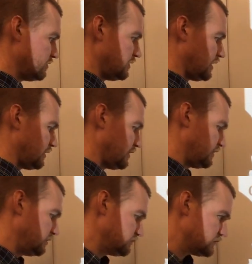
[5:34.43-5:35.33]
Take a look at your
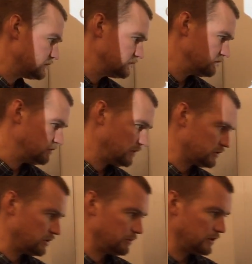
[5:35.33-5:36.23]
notes. That
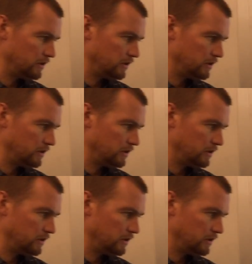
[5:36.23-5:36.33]
should help you